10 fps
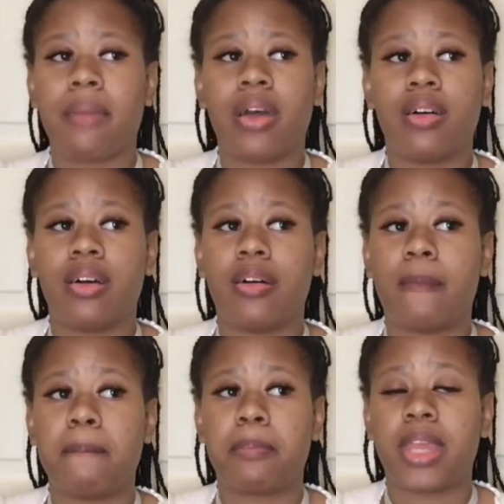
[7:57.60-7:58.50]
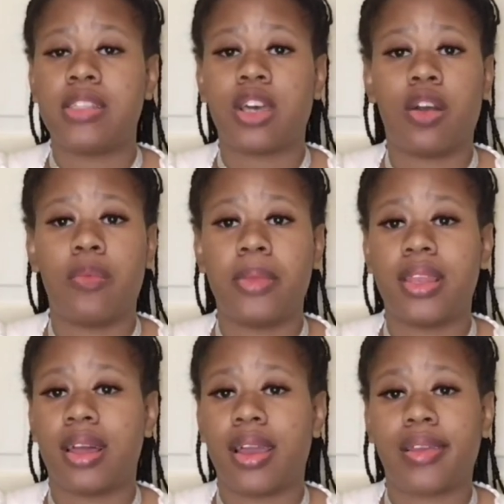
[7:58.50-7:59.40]
They told
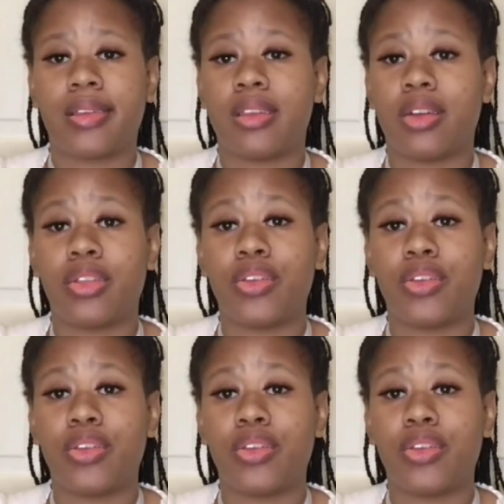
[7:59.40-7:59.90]
me, like, you know,